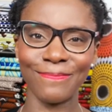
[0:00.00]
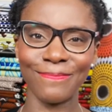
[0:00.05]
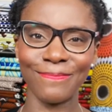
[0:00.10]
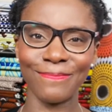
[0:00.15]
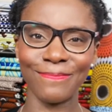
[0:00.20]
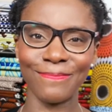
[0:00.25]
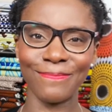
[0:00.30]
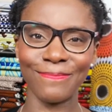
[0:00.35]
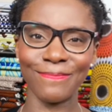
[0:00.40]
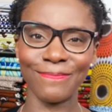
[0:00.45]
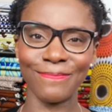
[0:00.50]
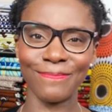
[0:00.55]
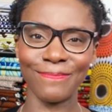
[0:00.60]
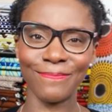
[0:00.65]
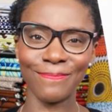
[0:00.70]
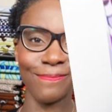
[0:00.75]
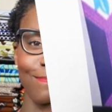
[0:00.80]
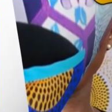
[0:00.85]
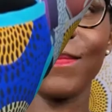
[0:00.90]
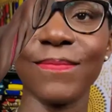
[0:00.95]

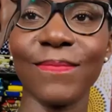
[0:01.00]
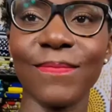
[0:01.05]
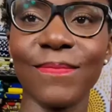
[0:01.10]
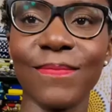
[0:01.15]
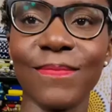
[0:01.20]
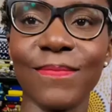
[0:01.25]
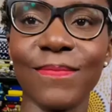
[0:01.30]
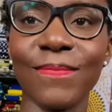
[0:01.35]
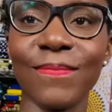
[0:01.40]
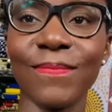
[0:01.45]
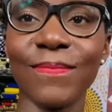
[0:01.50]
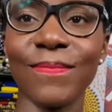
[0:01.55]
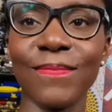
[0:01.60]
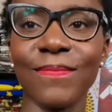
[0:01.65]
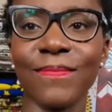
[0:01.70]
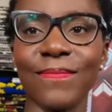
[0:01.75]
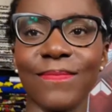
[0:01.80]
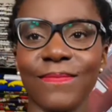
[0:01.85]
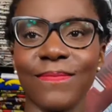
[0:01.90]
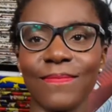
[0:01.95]

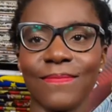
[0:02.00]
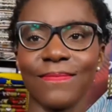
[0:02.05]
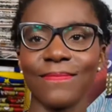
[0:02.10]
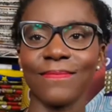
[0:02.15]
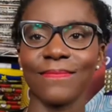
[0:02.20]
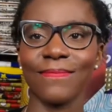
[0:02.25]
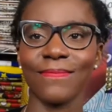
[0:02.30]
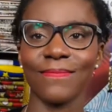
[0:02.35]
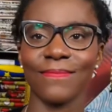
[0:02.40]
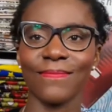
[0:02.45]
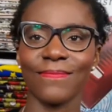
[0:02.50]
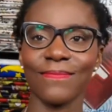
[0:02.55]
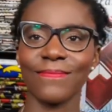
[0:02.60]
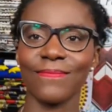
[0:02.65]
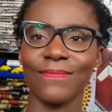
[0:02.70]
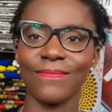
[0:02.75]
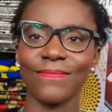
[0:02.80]
(silence)